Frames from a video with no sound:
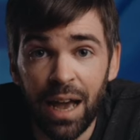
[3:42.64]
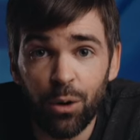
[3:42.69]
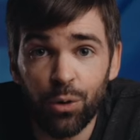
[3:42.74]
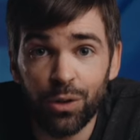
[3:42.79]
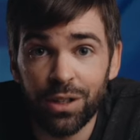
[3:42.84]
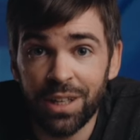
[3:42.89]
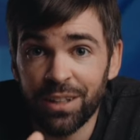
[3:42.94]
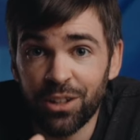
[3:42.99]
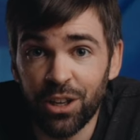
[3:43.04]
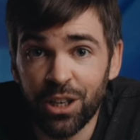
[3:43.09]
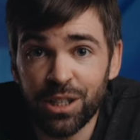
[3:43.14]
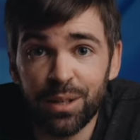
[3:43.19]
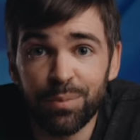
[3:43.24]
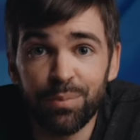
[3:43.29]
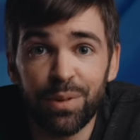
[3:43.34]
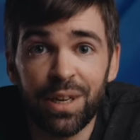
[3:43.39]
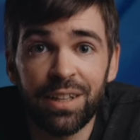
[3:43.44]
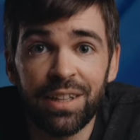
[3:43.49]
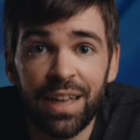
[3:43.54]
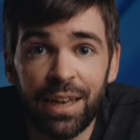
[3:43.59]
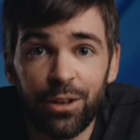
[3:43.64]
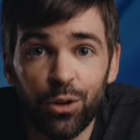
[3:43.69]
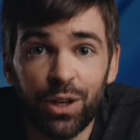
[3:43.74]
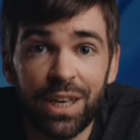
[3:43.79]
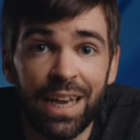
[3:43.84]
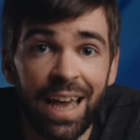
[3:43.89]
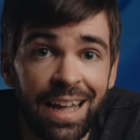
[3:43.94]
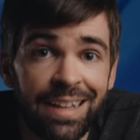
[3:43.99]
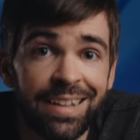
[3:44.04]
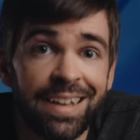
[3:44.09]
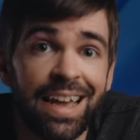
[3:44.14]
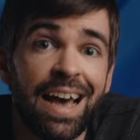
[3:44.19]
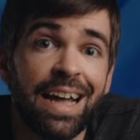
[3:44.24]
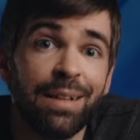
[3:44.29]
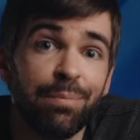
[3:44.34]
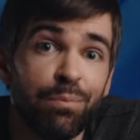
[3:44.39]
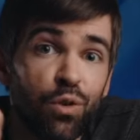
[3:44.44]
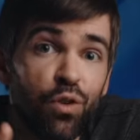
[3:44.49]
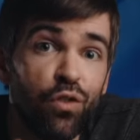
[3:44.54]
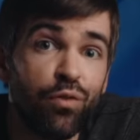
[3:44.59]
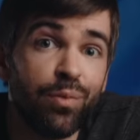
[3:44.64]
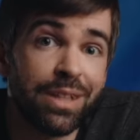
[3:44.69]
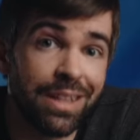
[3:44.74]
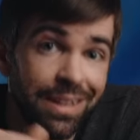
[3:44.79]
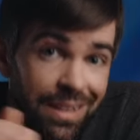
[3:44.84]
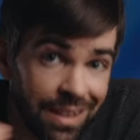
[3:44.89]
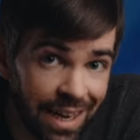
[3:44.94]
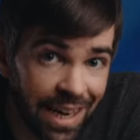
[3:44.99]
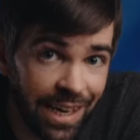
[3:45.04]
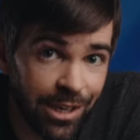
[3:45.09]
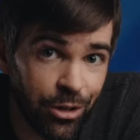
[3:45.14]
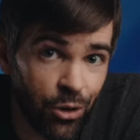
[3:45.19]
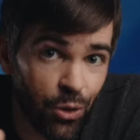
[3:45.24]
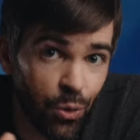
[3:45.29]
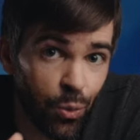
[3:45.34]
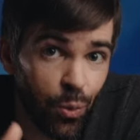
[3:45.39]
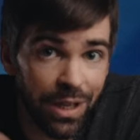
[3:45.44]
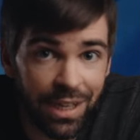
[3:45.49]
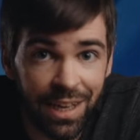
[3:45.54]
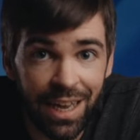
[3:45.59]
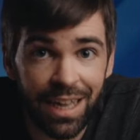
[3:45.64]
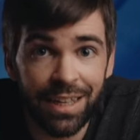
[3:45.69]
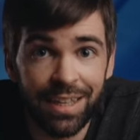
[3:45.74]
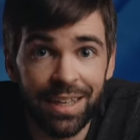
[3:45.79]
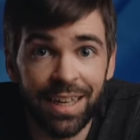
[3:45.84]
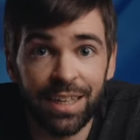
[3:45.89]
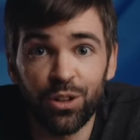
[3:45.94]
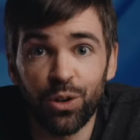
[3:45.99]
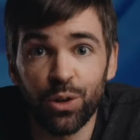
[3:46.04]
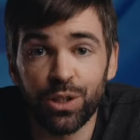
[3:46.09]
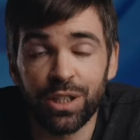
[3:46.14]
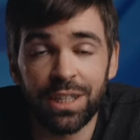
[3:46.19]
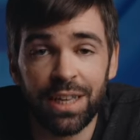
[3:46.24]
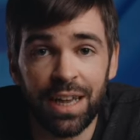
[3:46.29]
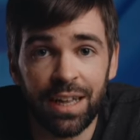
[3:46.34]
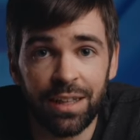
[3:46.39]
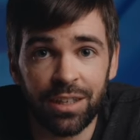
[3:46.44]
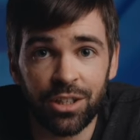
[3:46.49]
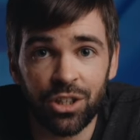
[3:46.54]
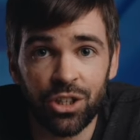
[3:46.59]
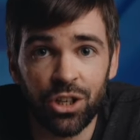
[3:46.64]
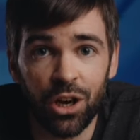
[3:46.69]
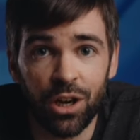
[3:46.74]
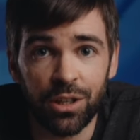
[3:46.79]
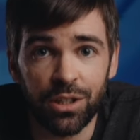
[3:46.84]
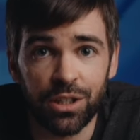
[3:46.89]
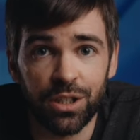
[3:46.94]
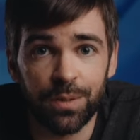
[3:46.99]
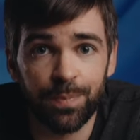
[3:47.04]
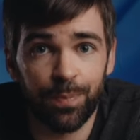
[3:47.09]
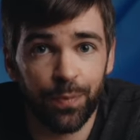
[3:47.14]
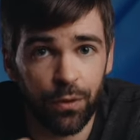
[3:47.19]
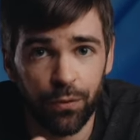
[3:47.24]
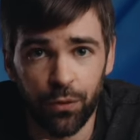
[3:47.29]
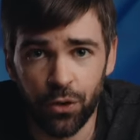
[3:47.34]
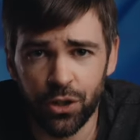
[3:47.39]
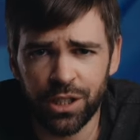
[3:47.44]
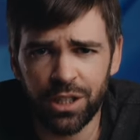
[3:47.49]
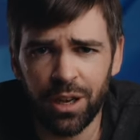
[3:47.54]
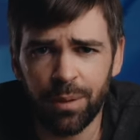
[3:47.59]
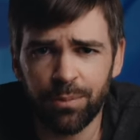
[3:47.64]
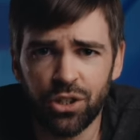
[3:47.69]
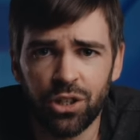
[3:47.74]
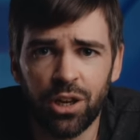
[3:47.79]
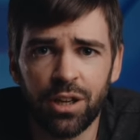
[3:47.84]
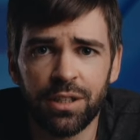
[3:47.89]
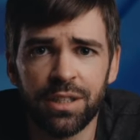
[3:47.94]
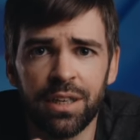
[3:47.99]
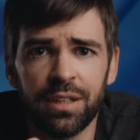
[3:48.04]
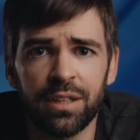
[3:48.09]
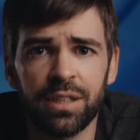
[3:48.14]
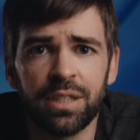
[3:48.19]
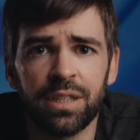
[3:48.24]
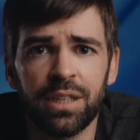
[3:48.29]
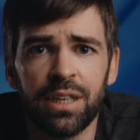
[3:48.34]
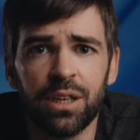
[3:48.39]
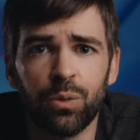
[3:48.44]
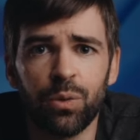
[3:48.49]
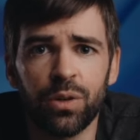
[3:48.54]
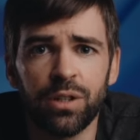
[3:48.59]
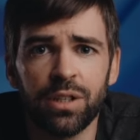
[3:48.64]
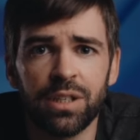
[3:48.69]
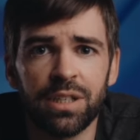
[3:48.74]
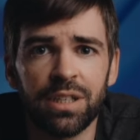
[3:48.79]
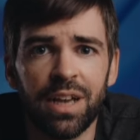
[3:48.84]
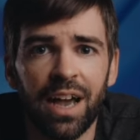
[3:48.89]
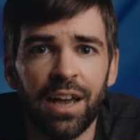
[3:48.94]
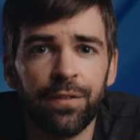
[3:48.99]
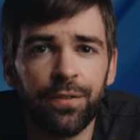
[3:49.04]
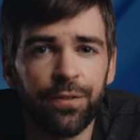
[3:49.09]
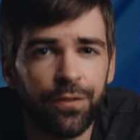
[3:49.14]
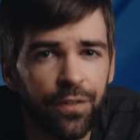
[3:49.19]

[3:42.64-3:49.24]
Now, that doesn't mean that you can't add movement later when editing those static shots. For some shots in the sequence, I